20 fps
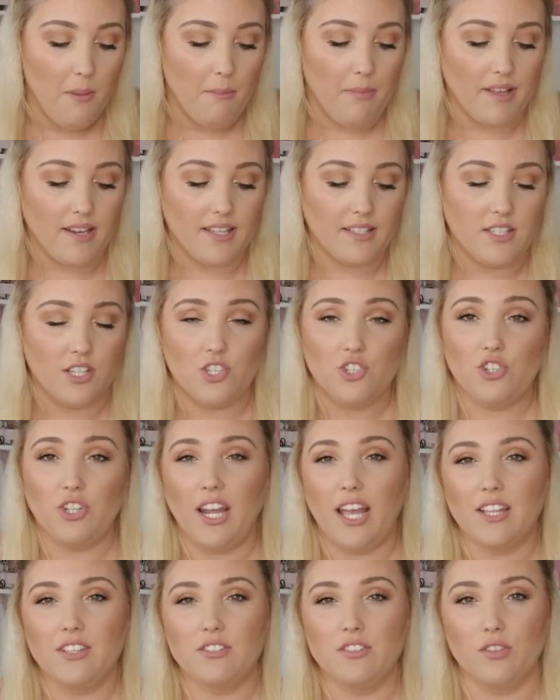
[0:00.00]
but it's a
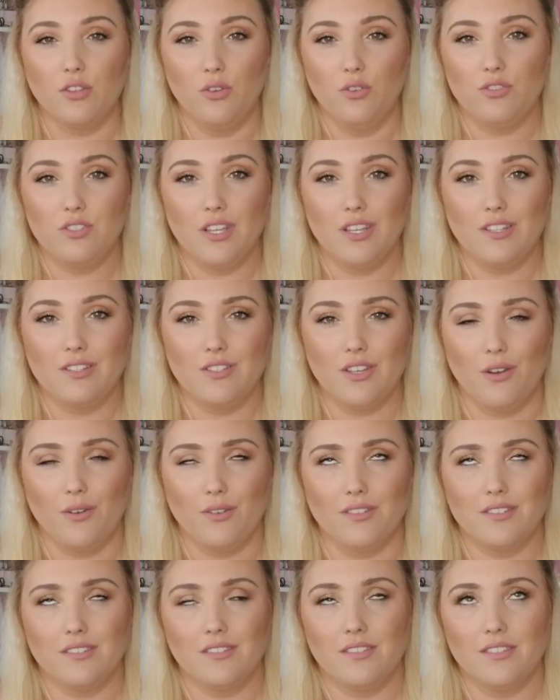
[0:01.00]
translucent,
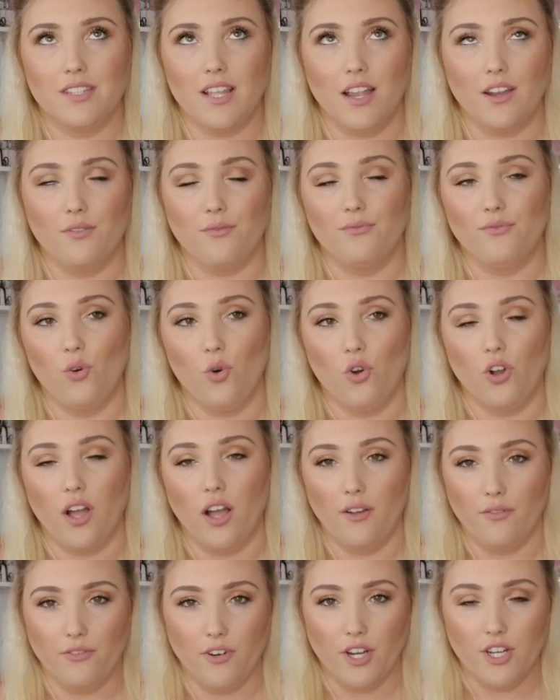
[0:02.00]
so it's not a full
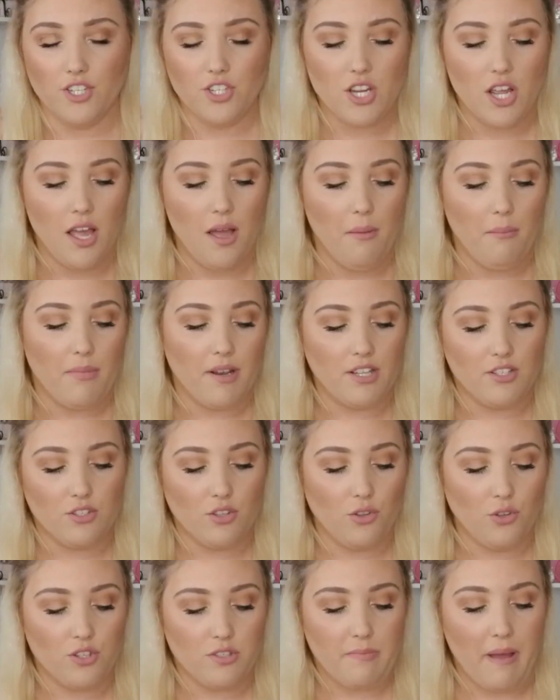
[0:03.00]
coverage. But it's a
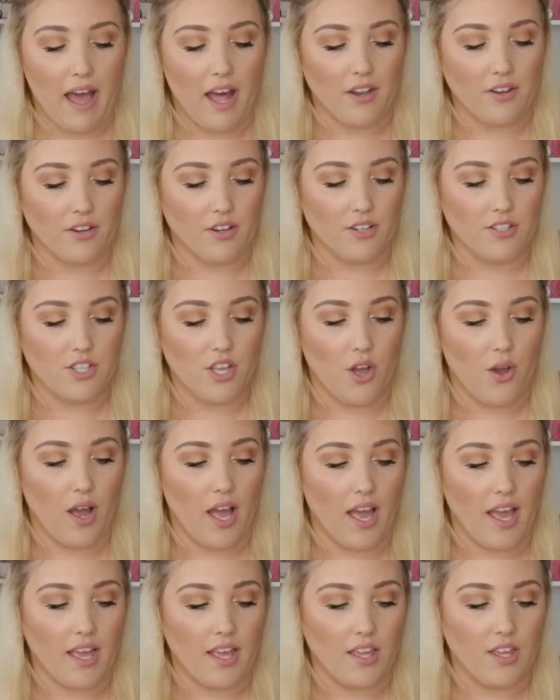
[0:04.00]
loose powder, so
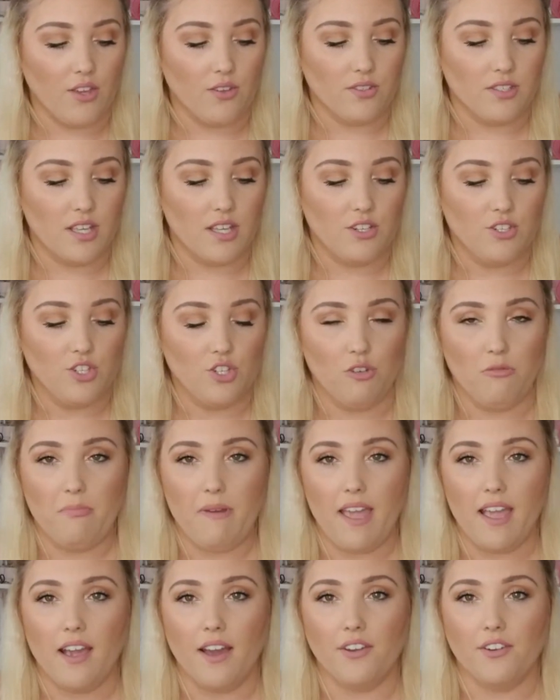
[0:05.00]
I use it to
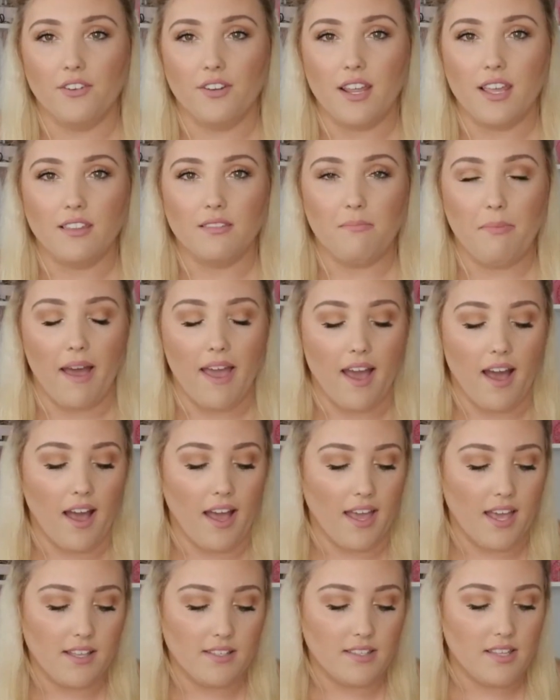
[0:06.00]
bake underneath my
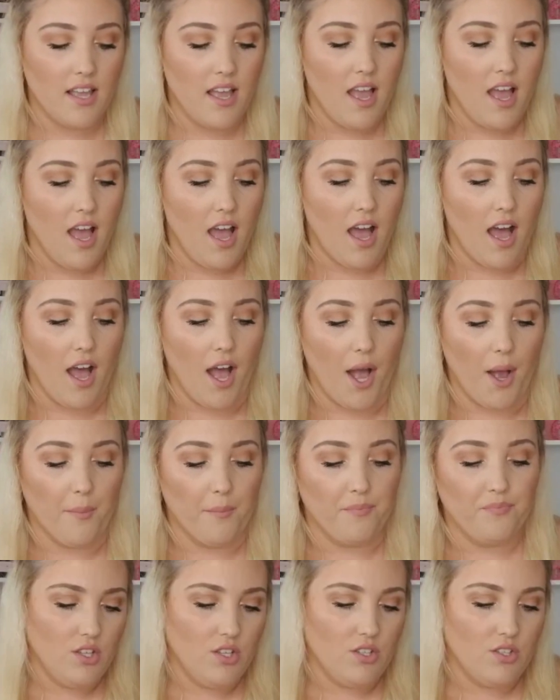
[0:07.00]
eyes.
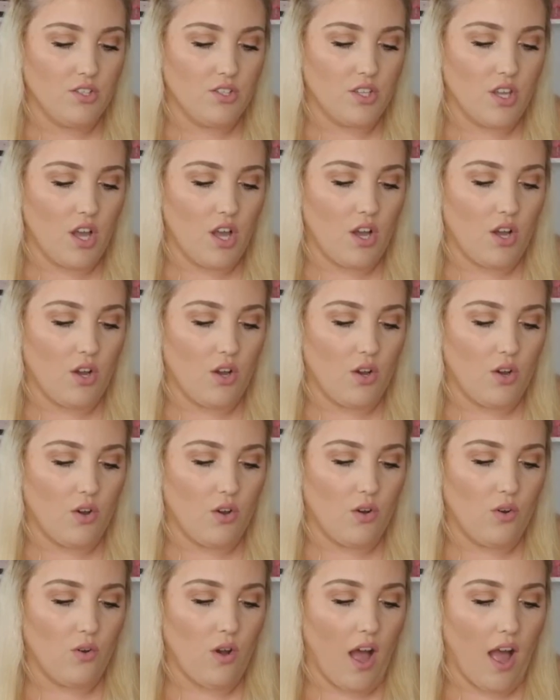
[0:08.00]

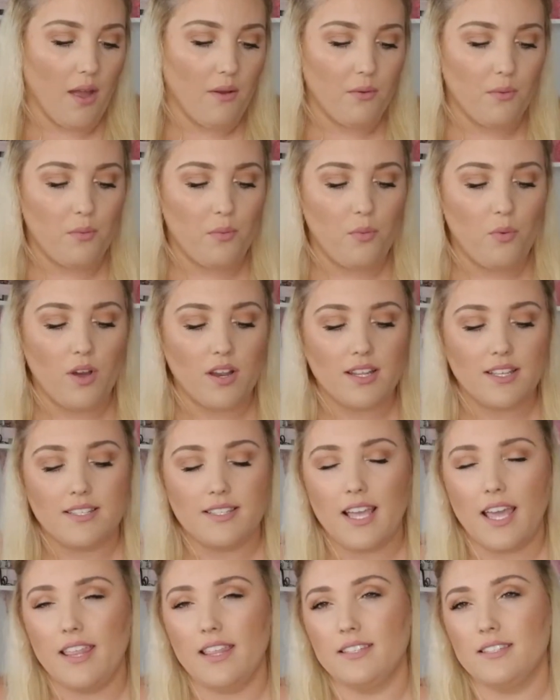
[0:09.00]
So I want to
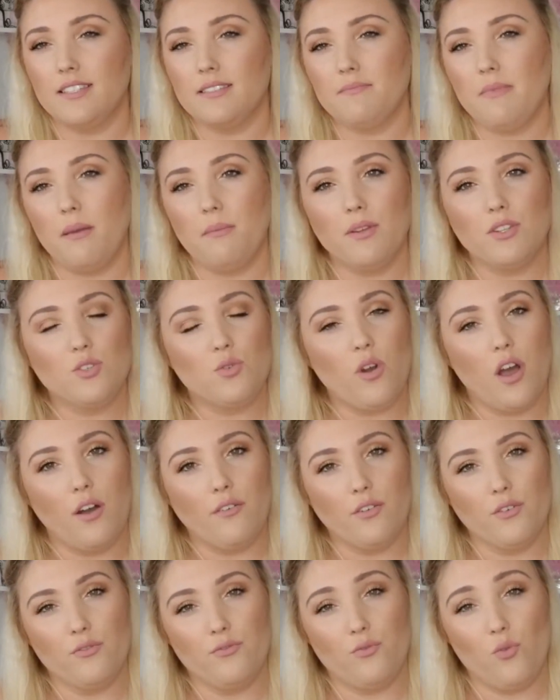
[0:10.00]
say this is maybe
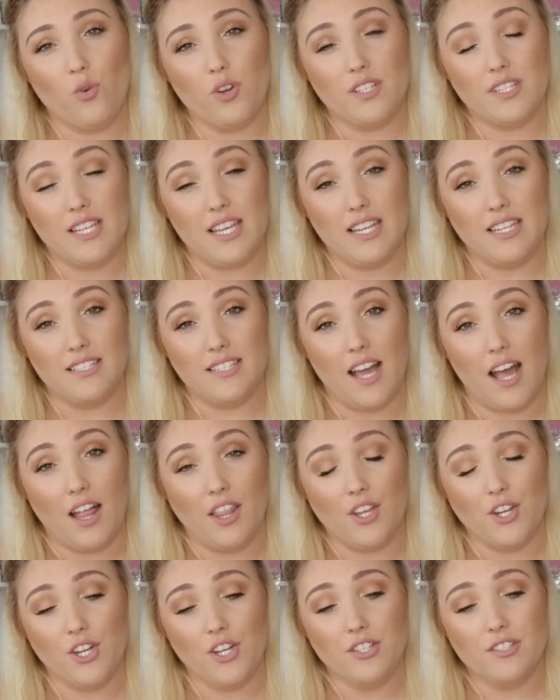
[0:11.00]
$12 or
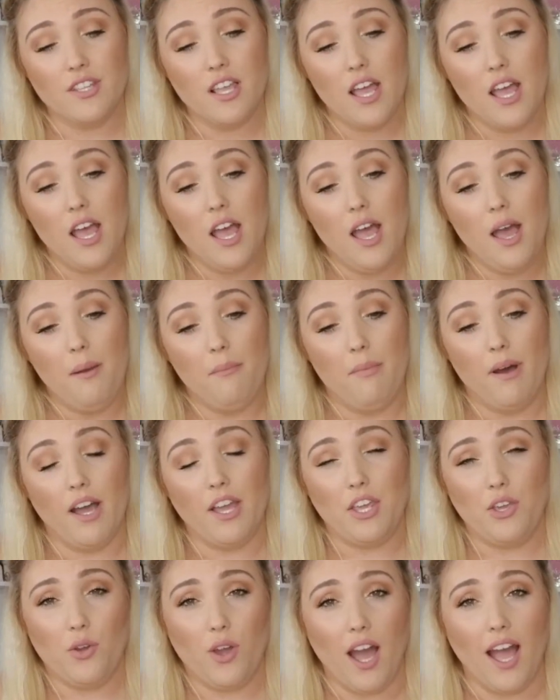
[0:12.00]
$14, but
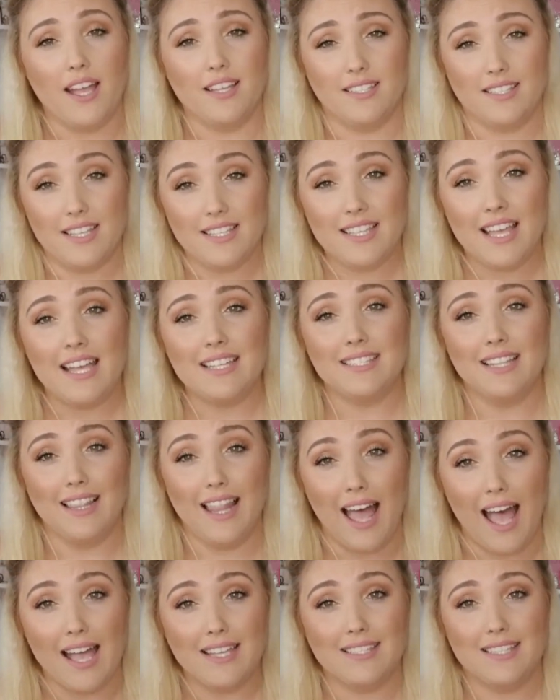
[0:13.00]
you guys, this has
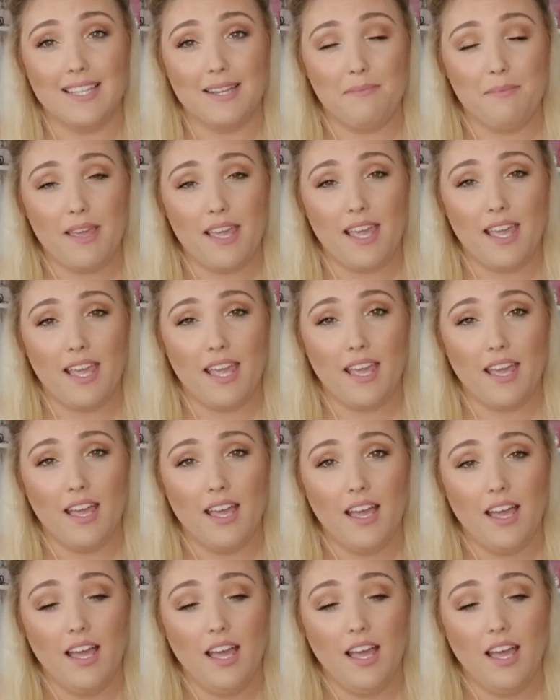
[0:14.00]
lasted me